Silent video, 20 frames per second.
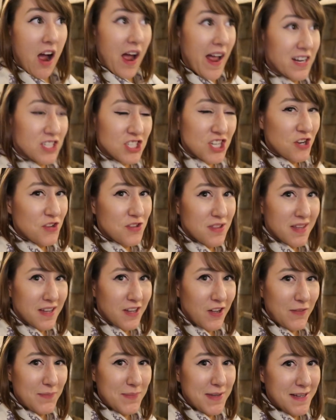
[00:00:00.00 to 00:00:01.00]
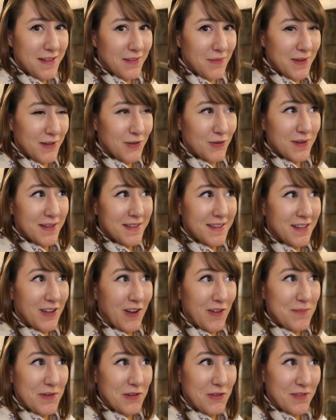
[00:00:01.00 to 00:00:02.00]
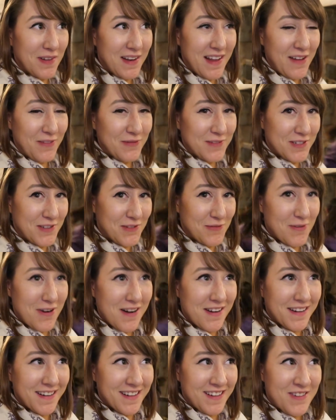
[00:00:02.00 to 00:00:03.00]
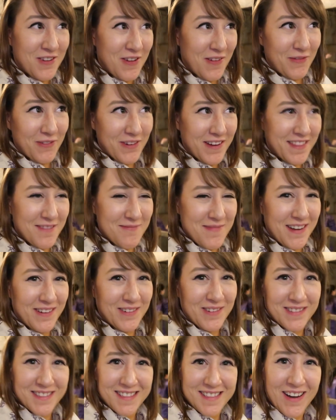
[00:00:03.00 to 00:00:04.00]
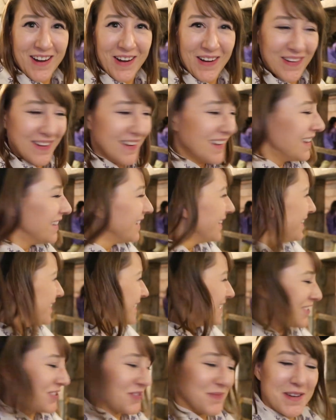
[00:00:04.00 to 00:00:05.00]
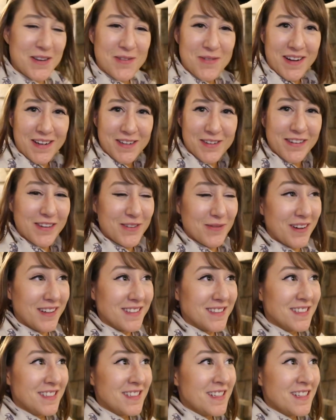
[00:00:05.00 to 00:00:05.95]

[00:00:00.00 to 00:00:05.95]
I actually don't think I've been in the middle. I think I've been on the left and the right, never in the middle. So this should be quite a good one.